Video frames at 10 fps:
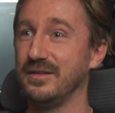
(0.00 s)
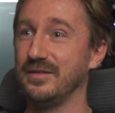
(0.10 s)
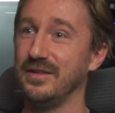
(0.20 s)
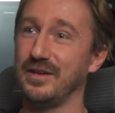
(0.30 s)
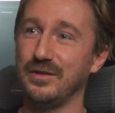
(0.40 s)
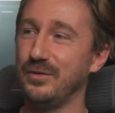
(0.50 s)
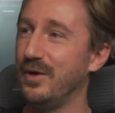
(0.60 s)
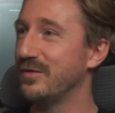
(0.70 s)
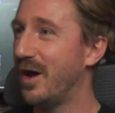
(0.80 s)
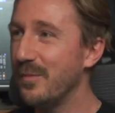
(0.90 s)
Like, you
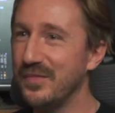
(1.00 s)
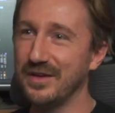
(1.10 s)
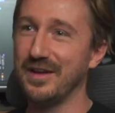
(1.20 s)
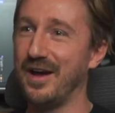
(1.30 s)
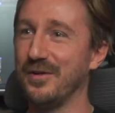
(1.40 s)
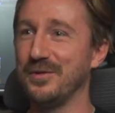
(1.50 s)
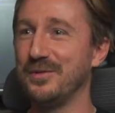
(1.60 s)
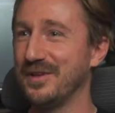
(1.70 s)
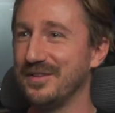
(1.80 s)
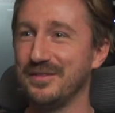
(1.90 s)
have comping now. You
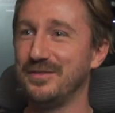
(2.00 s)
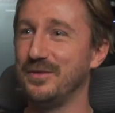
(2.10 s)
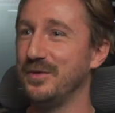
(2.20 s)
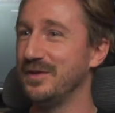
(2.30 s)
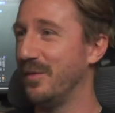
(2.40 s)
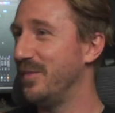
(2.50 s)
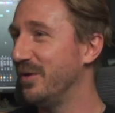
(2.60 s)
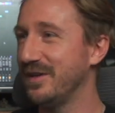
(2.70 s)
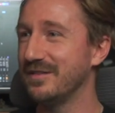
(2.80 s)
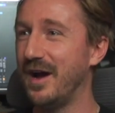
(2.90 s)
can do it a
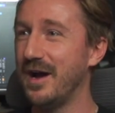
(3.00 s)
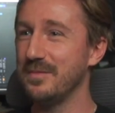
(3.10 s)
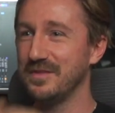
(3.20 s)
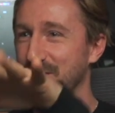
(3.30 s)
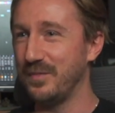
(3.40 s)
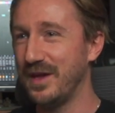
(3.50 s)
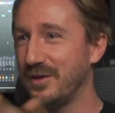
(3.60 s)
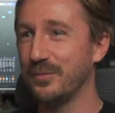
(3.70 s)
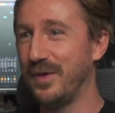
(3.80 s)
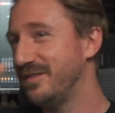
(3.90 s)
million times and then make
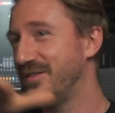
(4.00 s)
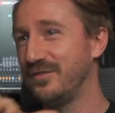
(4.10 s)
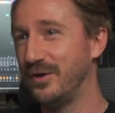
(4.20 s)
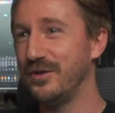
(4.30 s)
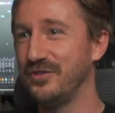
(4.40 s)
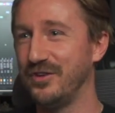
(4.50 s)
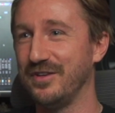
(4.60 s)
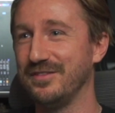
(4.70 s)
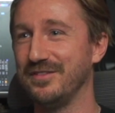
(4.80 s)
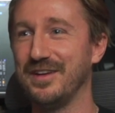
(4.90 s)
your best
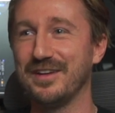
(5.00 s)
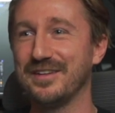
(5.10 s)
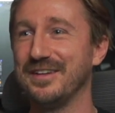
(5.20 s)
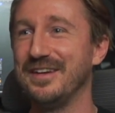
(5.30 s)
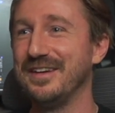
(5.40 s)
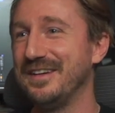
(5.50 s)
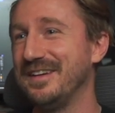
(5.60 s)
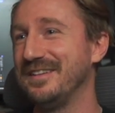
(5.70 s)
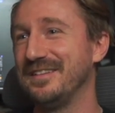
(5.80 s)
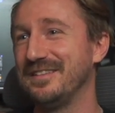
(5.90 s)
version. Like,
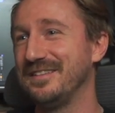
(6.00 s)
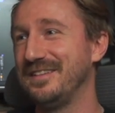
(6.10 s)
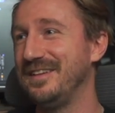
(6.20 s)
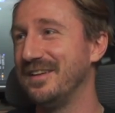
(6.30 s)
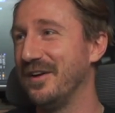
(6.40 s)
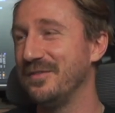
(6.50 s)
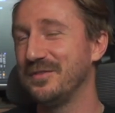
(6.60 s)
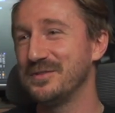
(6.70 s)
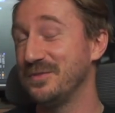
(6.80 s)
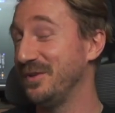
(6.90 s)
you know,
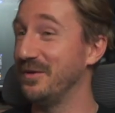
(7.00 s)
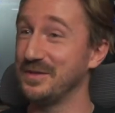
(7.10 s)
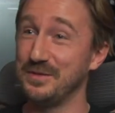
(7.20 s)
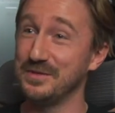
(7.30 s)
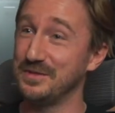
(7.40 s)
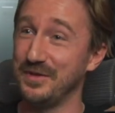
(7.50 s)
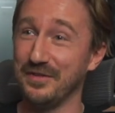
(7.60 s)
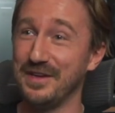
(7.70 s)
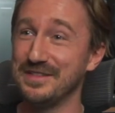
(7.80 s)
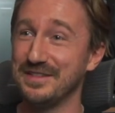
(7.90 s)
there's really no excuse to be
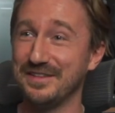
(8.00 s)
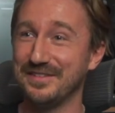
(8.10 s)
lazy.